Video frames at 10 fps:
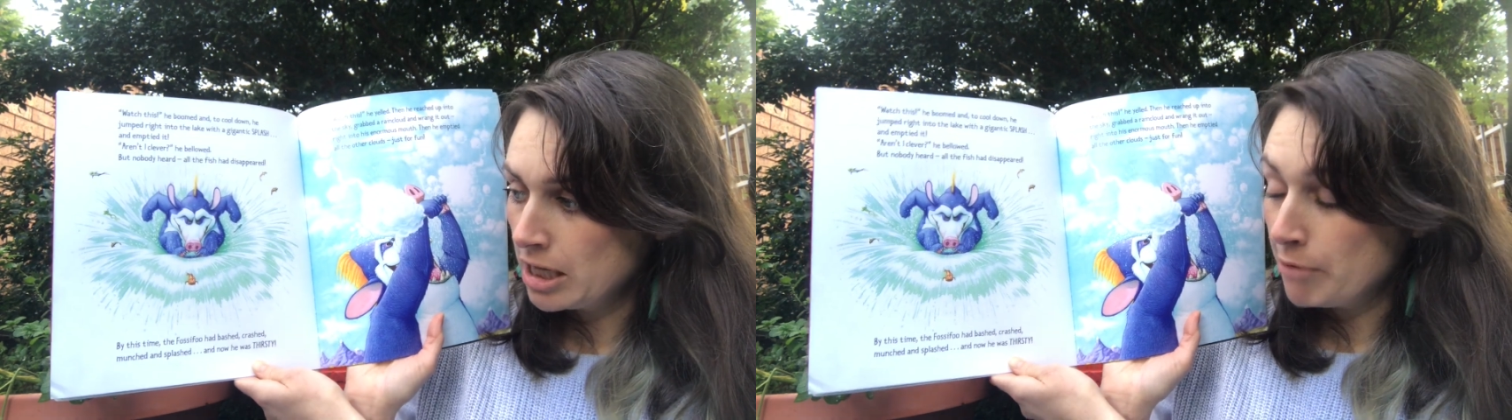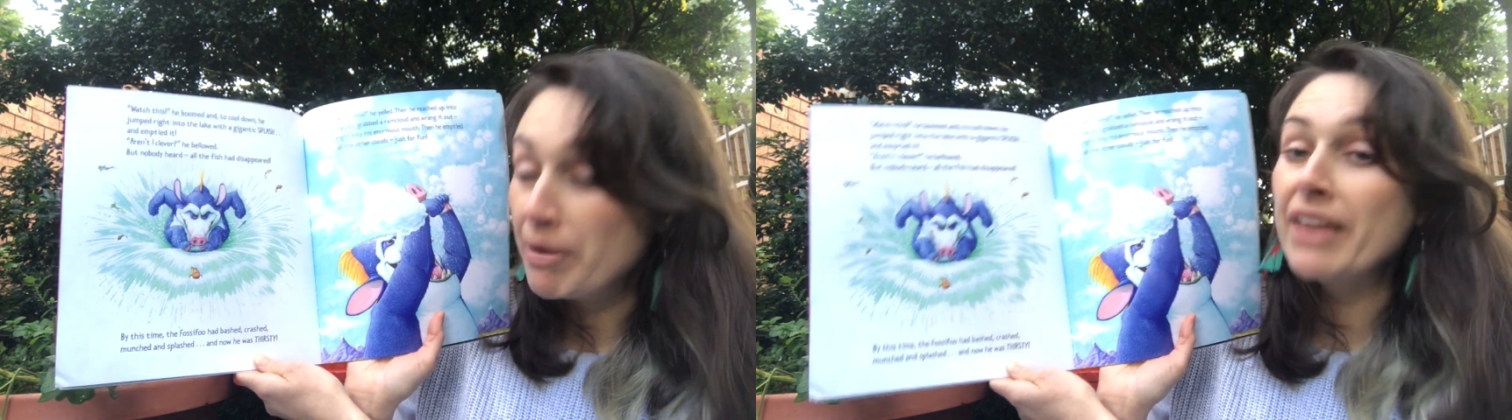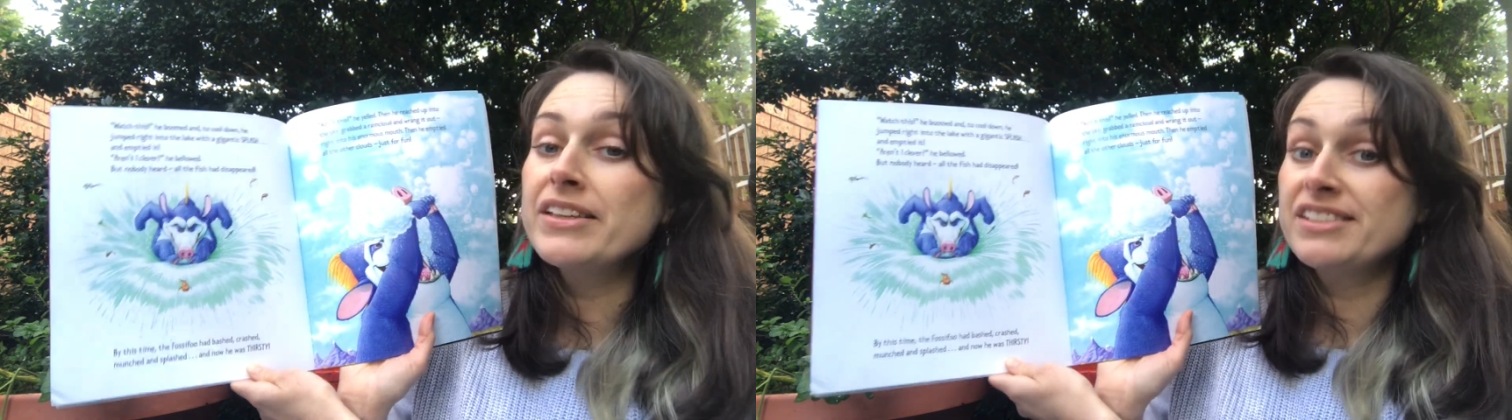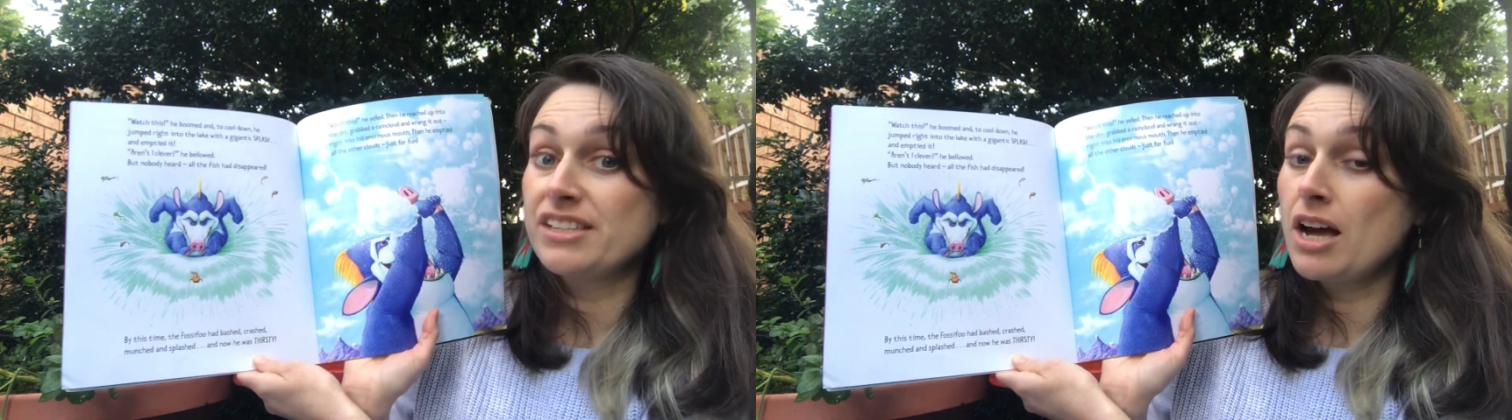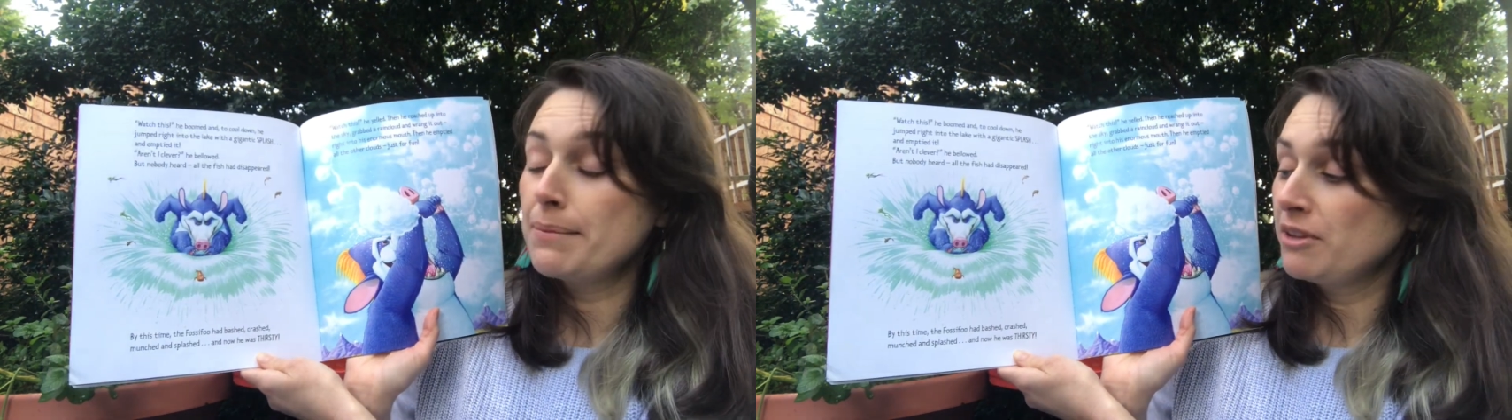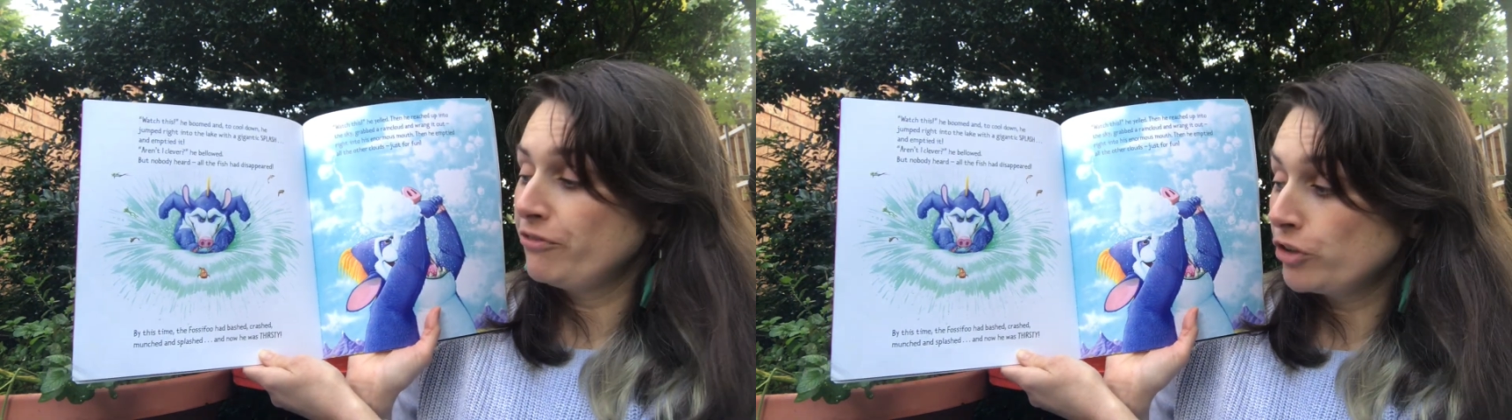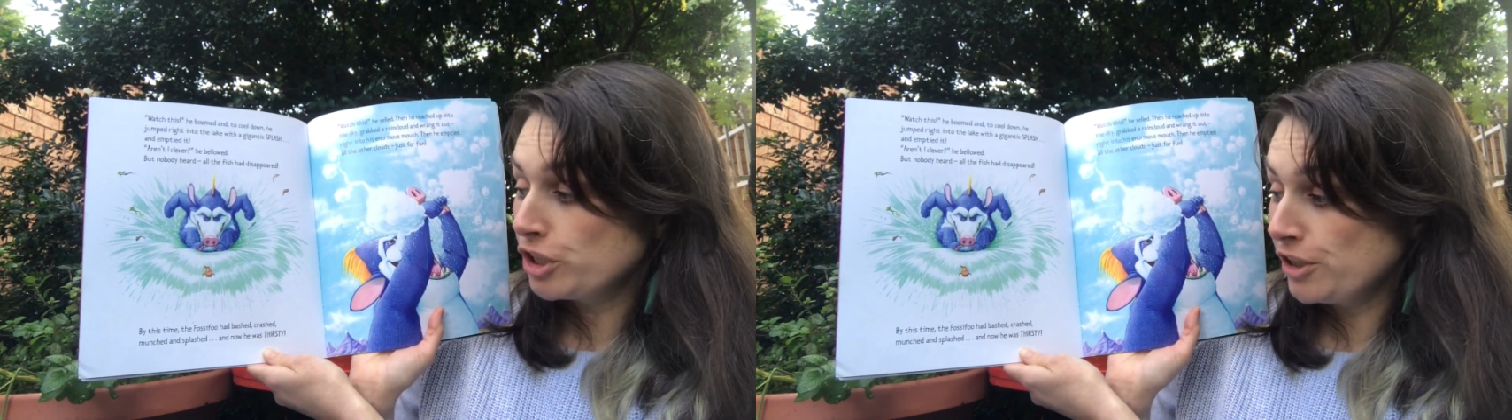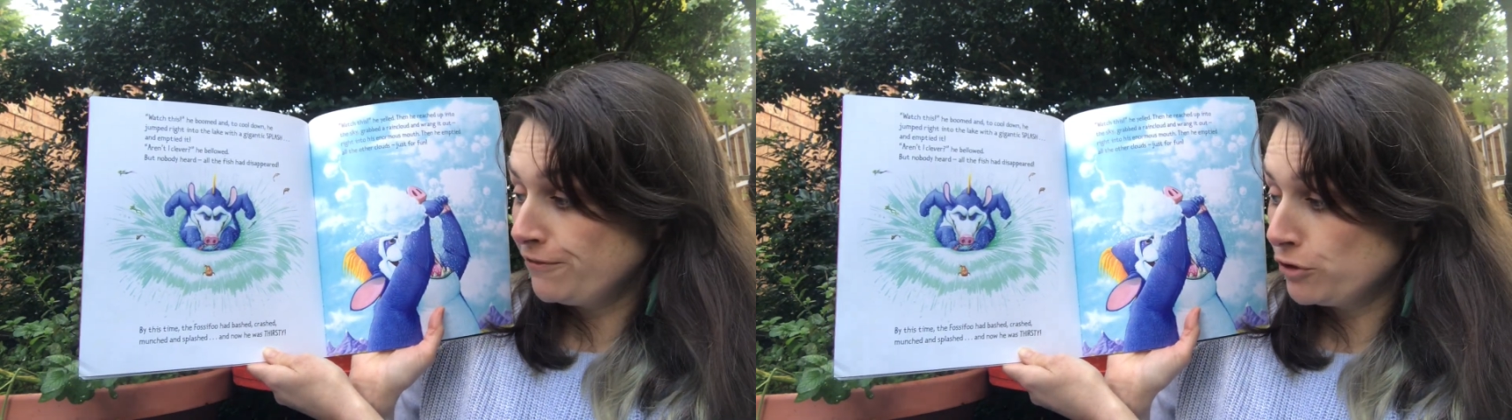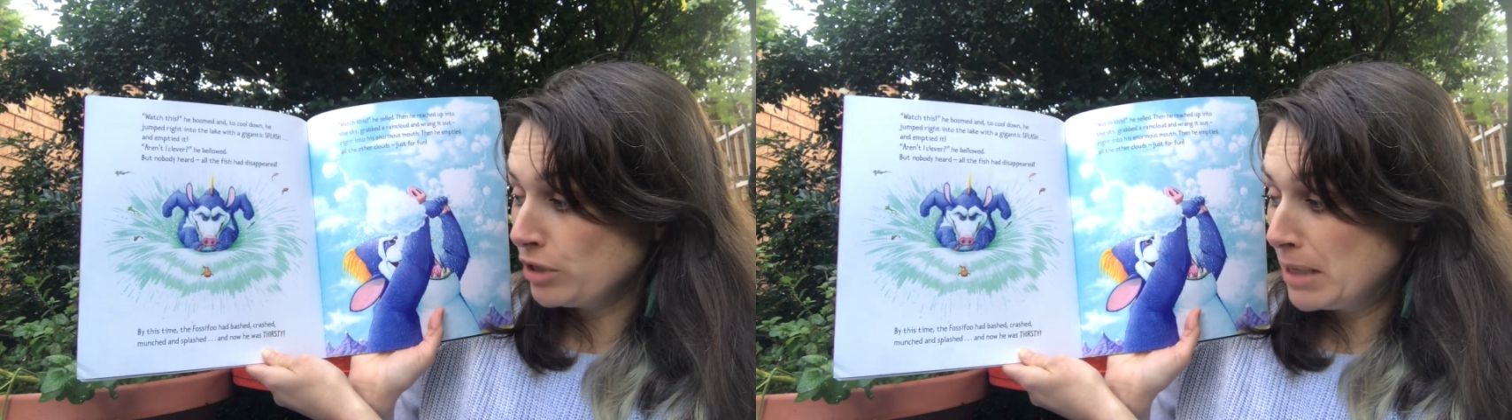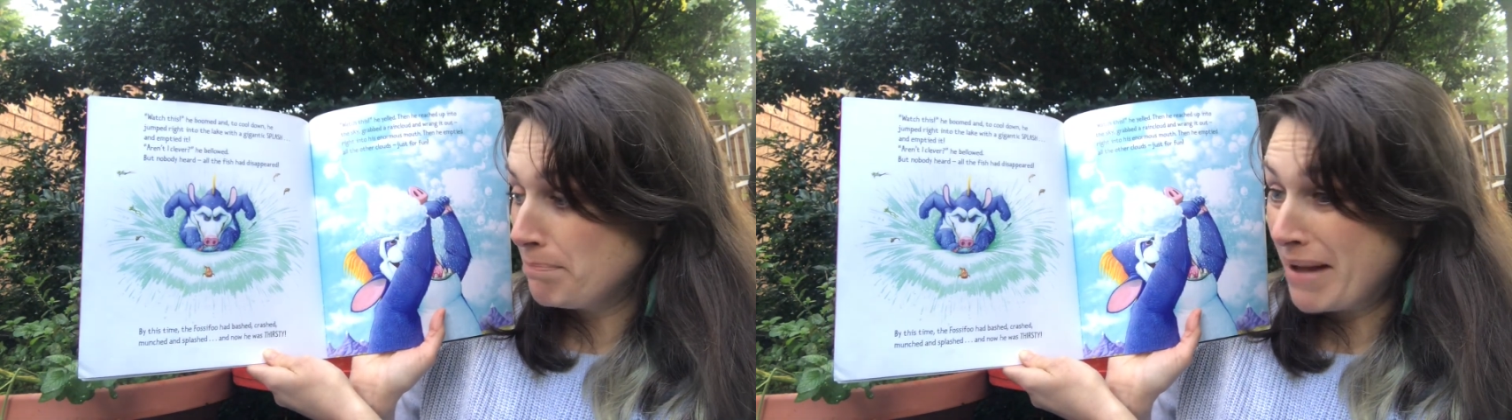By this time the Fossifoo
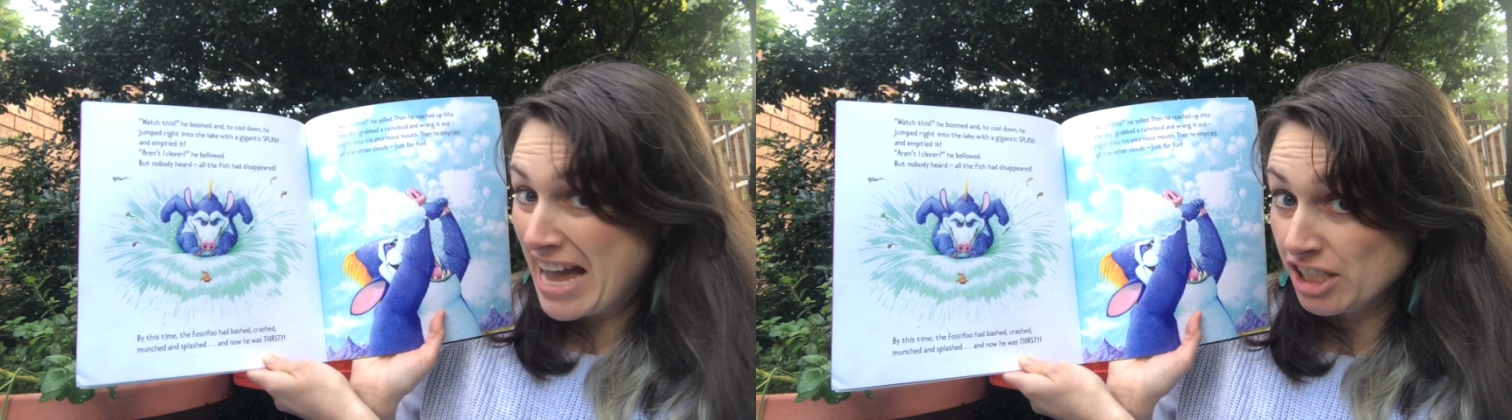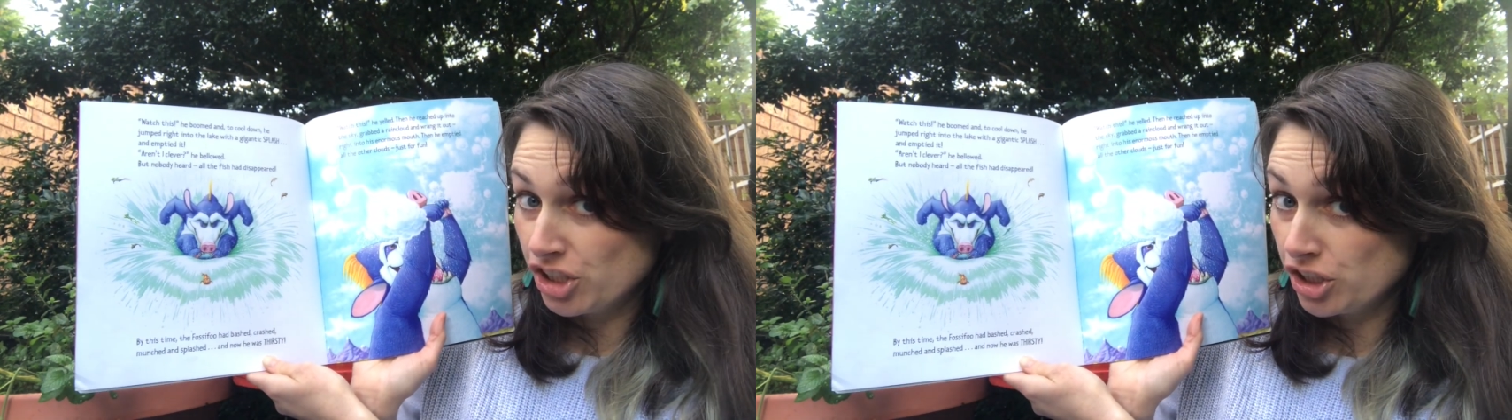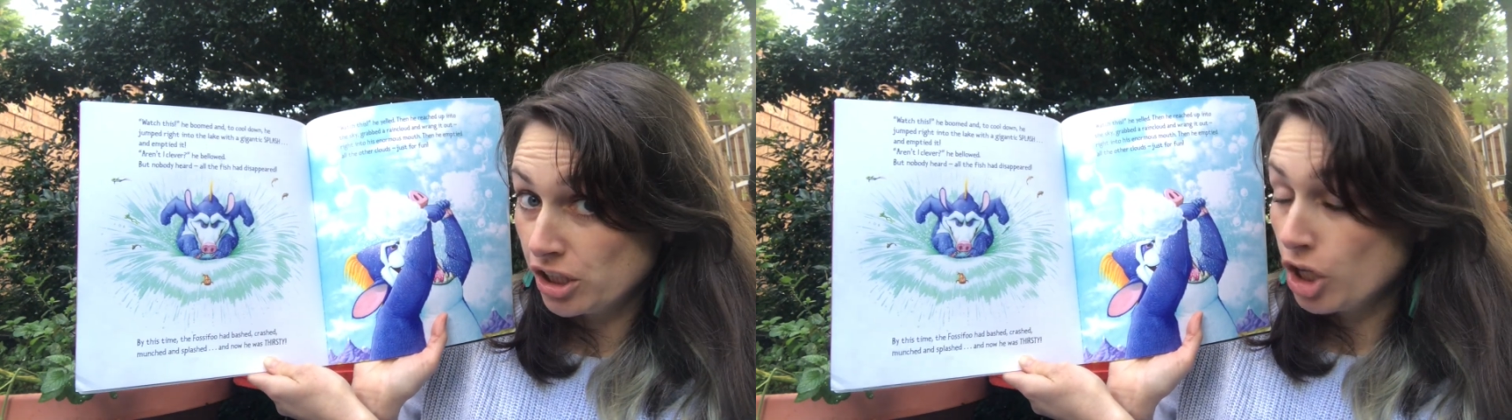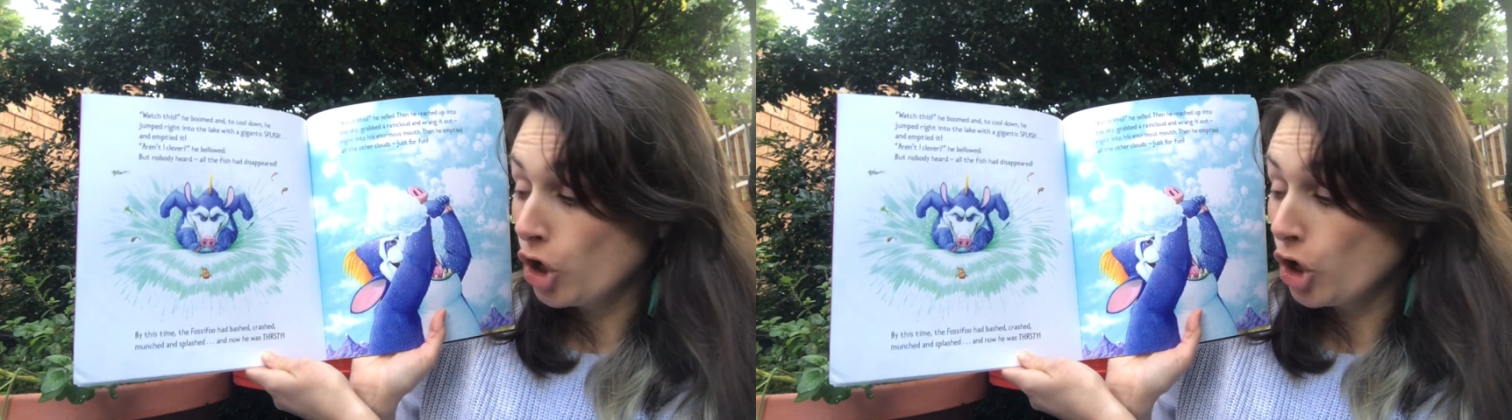had bashed,